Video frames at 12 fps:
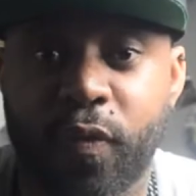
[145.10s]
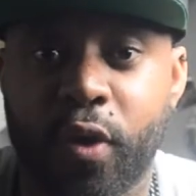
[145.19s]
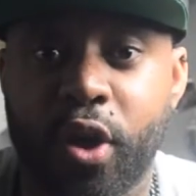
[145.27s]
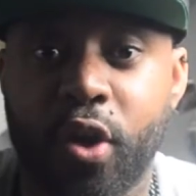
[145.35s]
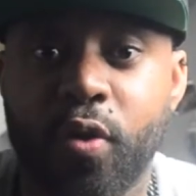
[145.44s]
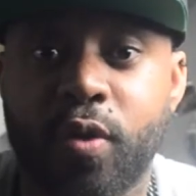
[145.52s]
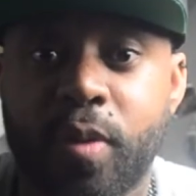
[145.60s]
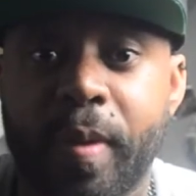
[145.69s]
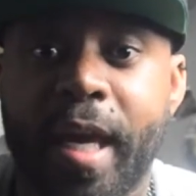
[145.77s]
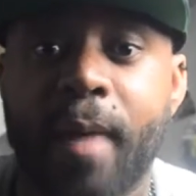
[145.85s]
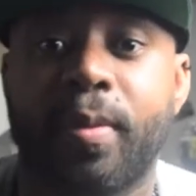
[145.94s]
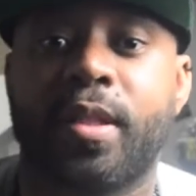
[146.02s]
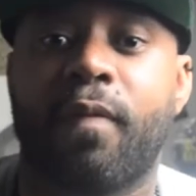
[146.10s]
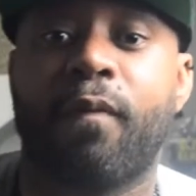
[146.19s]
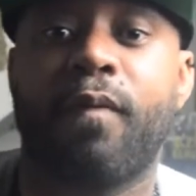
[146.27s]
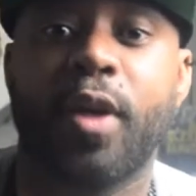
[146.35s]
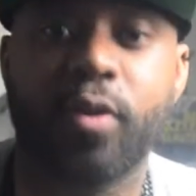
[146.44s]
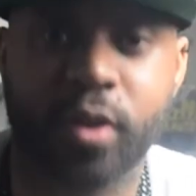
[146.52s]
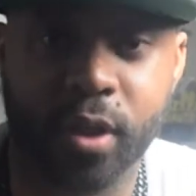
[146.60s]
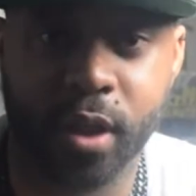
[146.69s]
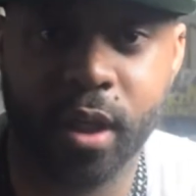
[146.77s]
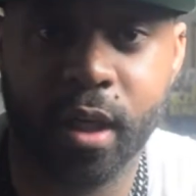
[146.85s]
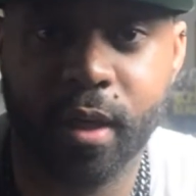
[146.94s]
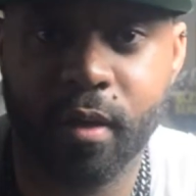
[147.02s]
you to be able to filter
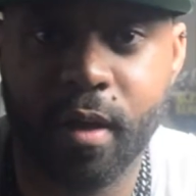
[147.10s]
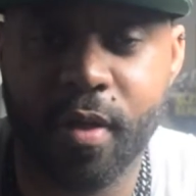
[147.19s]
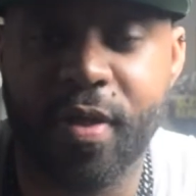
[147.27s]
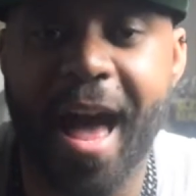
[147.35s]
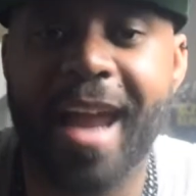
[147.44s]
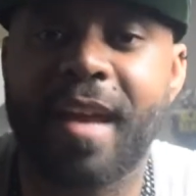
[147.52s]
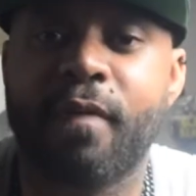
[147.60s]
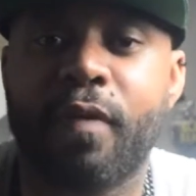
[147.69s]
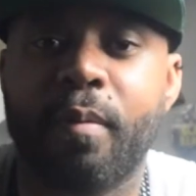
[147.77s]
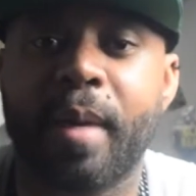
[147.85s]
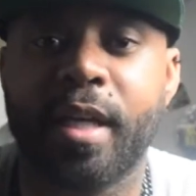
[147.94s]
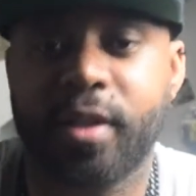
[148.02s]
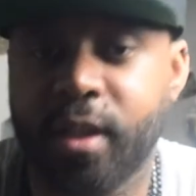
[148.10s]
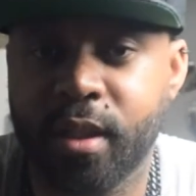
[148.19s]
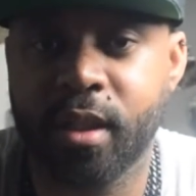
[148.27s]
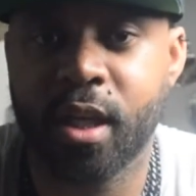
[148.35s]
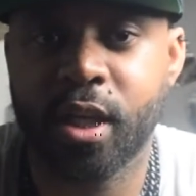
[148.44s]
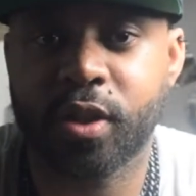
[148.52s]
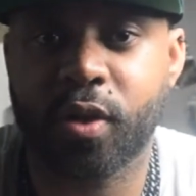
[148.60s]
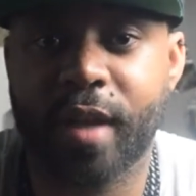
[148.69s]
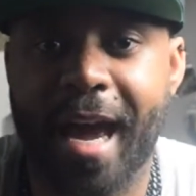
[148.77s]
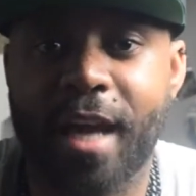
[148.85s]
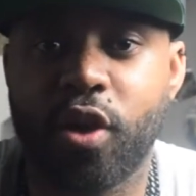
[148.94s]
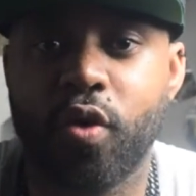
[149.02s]
that information so
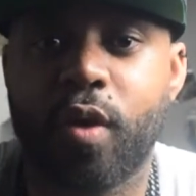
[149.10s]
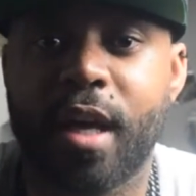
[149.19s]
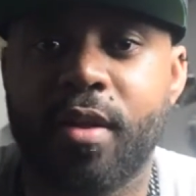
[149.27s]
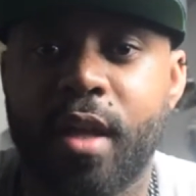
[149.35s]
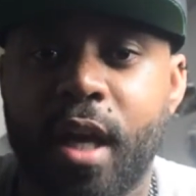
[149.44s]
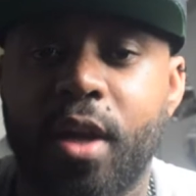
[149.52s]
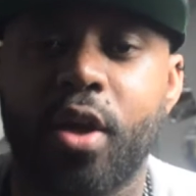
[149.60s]
that you can then